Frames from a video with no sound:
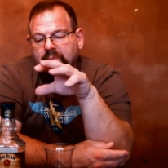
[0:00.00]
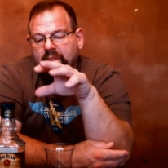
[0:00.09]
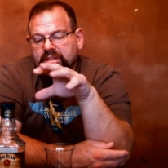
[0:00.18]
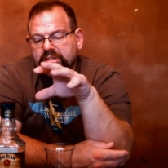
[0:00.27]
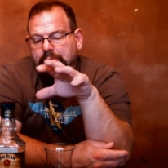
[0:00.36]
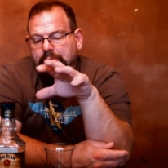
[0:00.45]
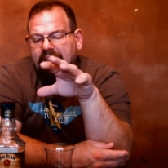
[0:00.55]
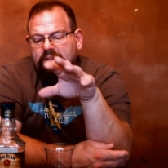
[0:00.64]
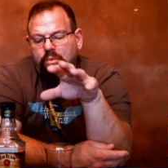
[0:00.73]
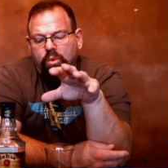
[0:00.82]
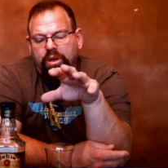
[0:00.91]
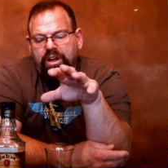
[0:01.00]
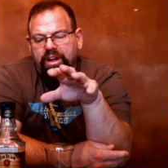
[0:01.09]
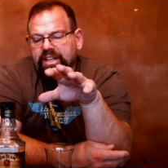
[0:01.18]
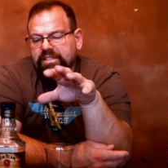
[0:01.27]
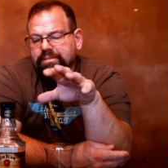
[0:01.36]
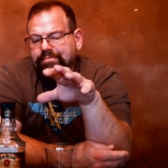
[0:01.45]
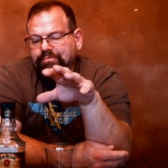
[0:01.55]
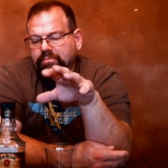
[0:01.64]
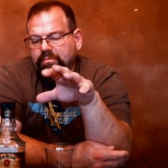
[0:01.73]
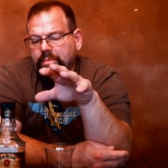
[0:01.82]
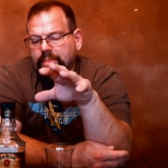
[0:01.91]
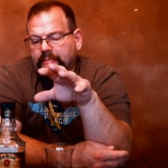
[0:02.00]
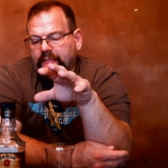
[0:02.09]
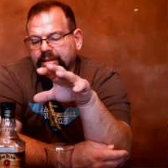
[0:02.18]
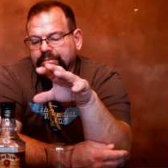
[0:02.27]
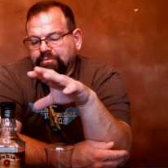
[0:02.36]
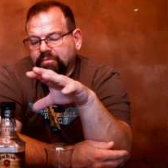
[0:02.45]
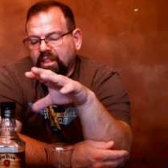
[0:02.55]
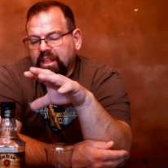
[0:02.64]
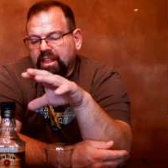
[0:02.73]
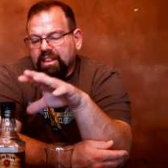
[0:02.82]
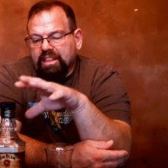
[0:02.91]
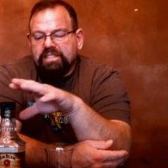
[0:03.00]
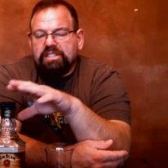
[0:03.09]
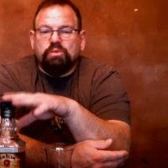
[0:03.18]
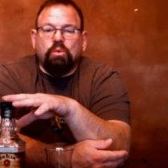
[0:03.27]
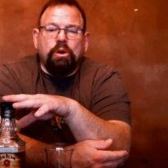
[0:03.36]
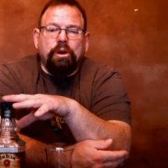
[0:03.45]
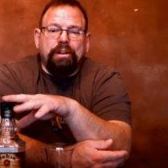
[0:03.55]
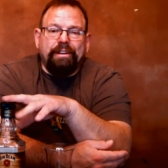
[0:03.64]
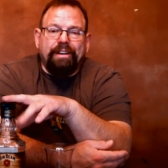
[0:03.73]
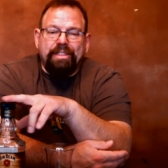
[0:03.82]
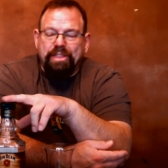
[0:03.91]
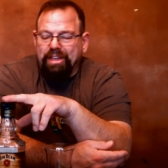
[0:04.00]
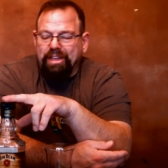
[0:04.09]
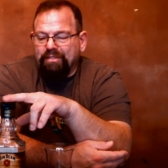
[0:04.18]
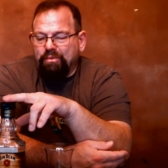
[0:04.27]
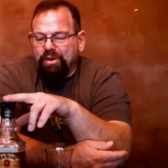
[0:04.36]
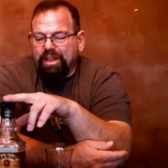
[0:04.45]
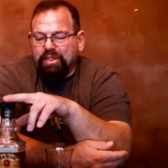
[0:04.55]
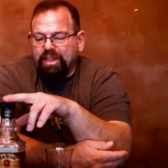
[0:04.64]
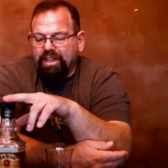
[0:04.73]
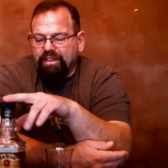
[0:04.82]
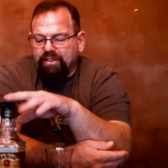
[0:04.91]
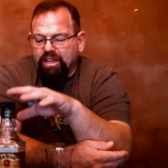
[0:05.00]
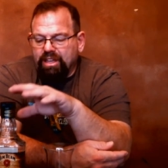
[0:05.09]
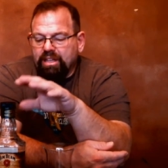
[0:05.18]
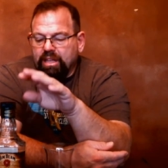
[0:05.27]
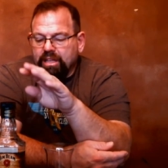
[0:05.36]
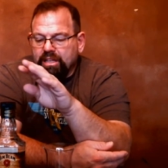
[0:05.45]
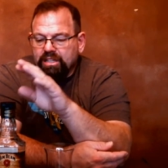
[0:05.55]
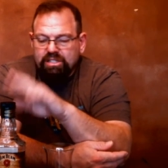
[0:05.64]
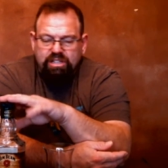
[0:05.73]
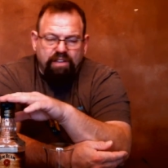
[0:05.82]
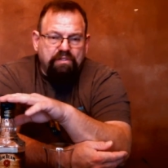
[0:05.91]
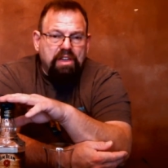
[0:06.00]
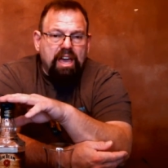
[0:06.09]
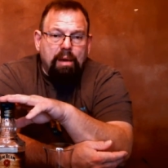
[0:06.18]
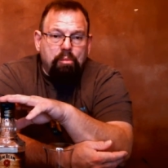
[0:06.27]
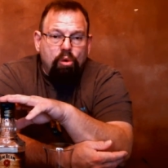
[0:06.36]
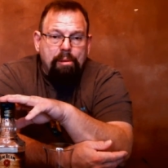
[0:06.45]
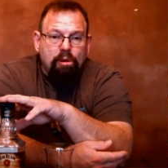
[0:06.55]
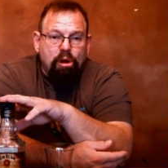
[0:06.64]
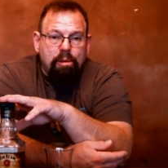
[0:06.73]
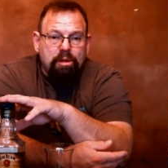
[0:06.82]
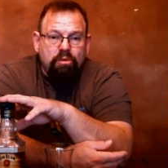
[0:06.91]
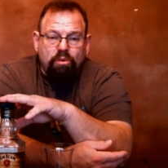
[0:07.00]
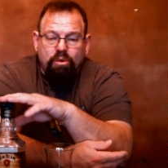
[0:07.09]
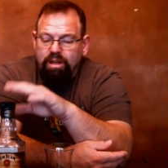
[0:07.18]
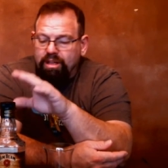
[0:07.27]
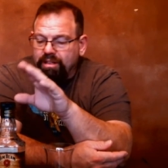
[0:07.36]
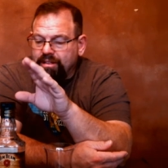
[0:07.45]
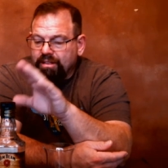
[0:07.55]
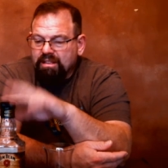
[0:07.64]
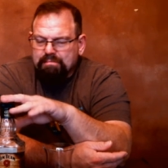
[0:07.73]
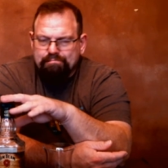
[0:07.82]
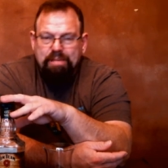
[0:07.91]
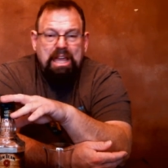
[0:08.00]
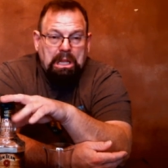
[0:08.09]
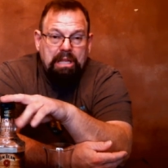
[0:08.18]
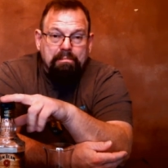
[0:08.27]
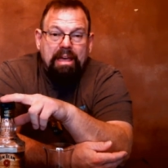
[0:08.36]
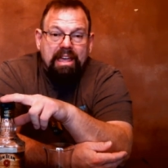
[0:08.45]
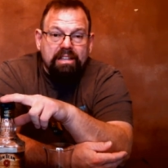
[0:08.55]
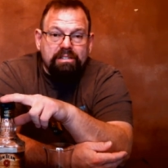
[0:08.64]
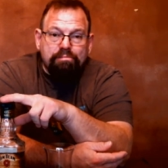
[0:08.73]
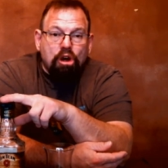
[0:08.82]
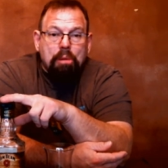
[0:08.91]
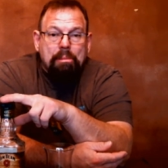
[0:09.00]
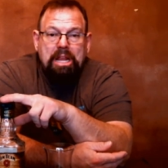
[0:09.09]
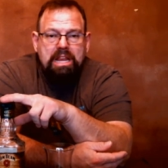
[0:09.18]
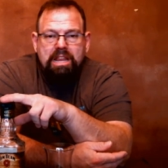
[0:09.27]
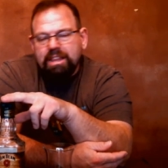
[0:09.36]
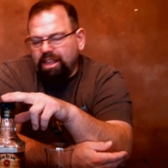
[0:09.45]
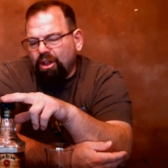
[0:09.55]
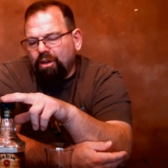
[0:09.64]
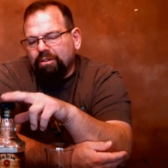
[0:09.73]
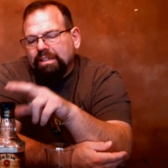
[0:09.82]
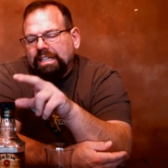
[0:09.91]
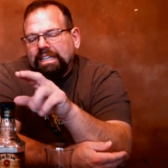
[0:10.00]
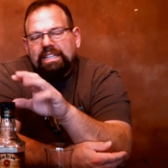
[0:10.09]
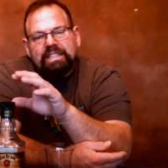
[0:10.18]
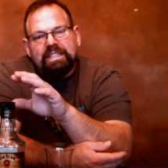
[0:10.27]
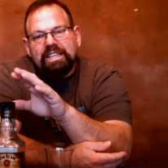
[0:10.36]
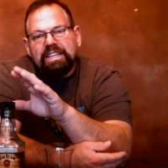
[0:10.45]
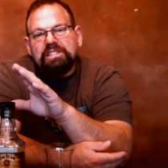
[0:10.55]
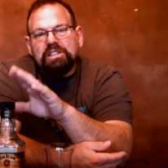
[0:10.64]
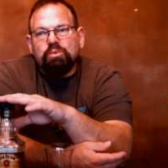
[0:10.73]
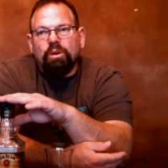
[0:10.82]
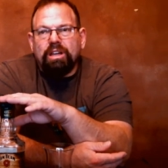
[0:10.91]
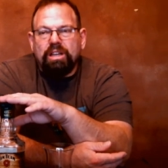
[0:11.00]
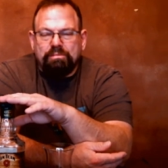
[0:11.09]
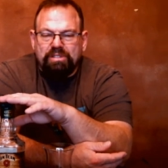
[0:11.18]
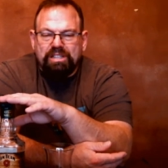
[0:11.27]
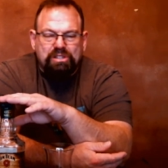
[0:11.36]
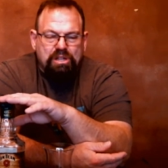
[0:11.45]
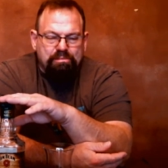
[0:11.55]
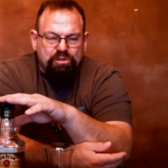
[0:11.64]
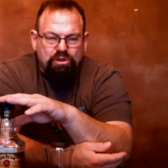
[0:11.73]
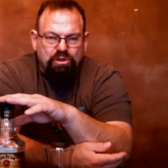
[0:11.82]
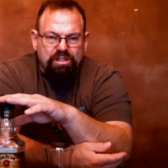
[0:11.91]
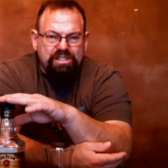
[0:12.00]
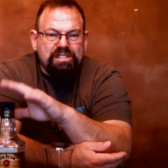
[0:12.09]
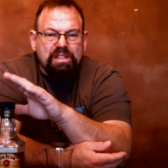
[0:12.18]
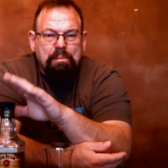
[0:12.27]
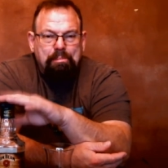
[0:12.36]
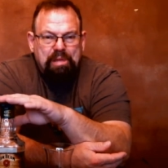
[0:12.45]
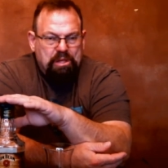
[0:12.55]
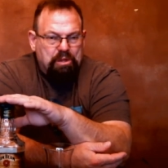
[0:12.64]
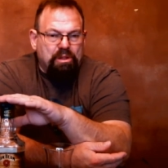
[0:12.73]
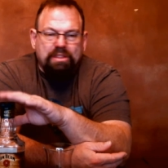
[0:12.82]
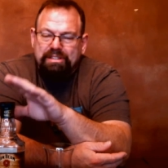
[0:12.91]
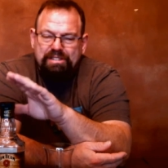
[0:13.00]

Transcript: So back to what it is. This is what I think of when I think of a tough cowboy bourbon or a manly man's bourbon, you know. This is what comes this comes across. This is the appeal of this.